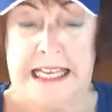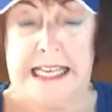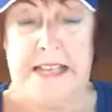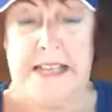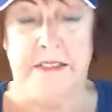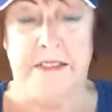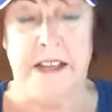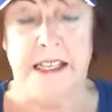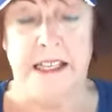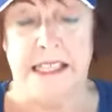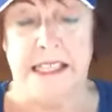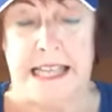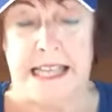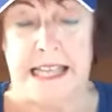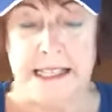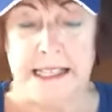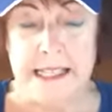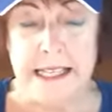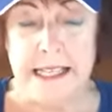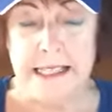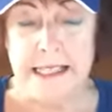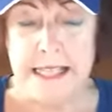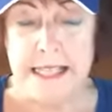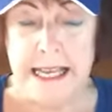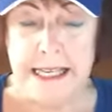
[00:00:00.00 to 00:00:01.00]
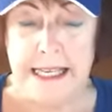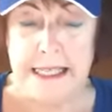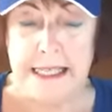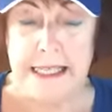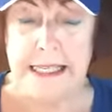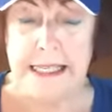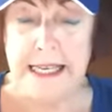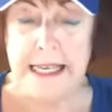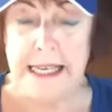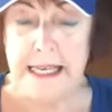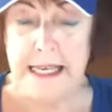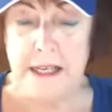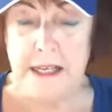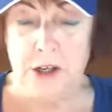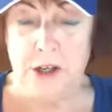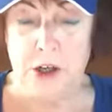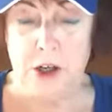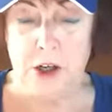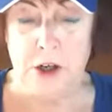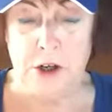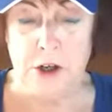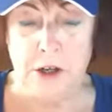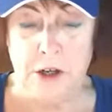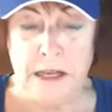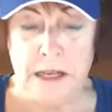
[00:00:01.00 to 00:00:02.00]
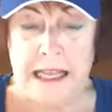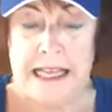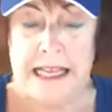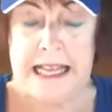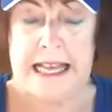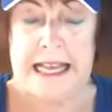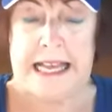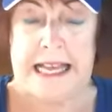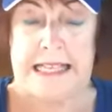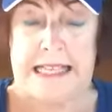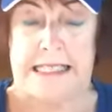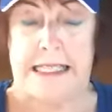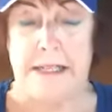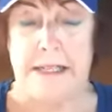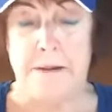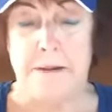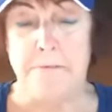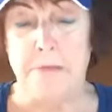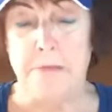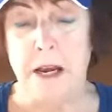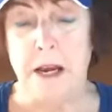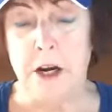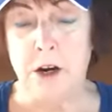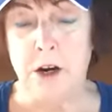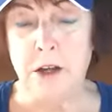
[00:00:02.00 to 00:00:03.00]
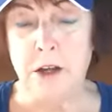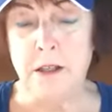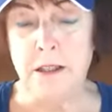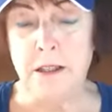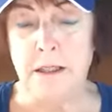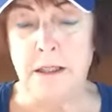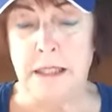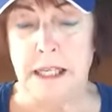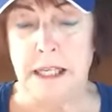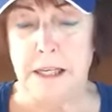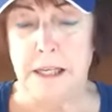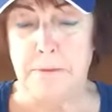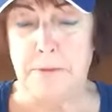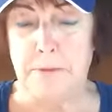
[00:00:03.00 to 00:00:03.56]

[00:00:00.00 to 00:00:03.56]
The designated hitter is an American League